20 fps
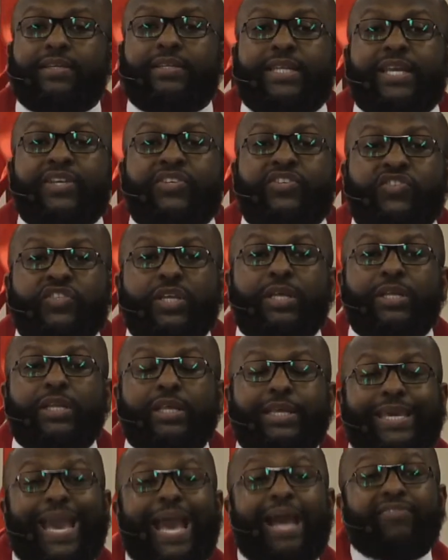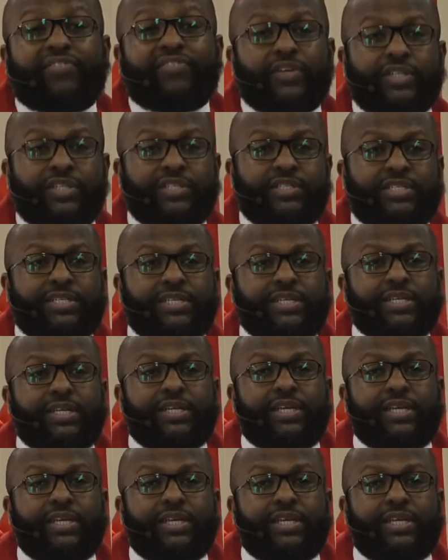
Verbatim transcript: they still gathered